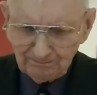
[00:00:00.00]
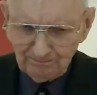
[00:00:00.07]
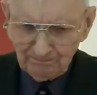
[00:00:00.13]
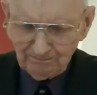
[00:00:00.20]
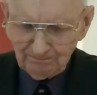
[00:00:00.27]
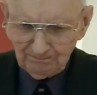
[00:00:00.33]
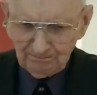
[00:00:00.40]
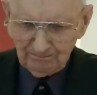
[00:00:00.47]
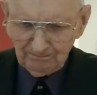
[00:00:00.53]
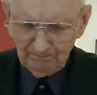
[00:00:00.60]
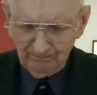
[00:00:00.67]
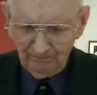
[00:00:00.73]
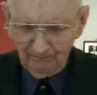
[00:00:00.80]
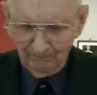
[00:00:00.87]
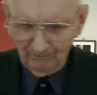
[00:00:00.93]

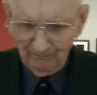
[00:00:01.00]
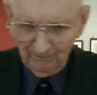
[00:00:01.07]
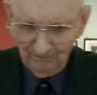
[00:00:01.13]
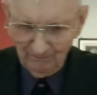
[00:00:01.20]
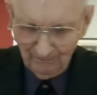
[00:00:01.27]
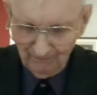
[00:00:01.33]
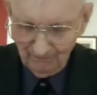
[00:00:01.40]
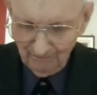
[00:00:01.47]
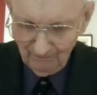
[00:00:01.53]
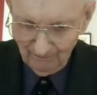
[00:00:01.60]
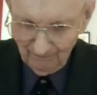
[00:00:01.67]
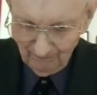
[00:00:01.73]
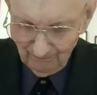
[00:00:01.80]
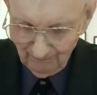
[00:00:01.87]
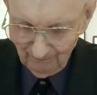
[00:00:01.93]

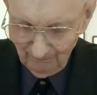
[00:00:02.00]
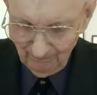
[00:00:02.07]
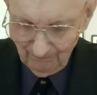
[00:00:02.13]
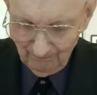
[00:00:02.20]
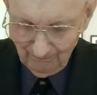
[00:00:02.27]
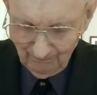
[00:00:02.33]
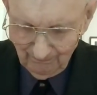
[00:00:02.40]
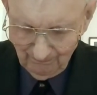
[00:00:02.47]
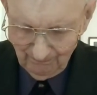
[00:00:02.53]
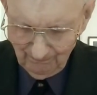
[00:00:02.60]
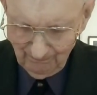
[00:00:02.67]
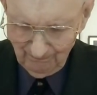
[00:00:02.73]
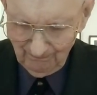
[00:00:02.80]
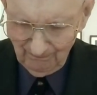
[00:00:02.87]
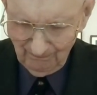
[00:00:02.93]

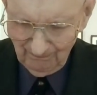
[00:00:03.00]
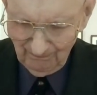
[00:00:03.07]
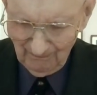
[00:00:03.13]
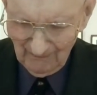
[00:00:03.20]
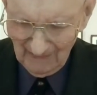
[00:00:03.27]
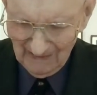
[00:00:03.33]
Nobody speaks.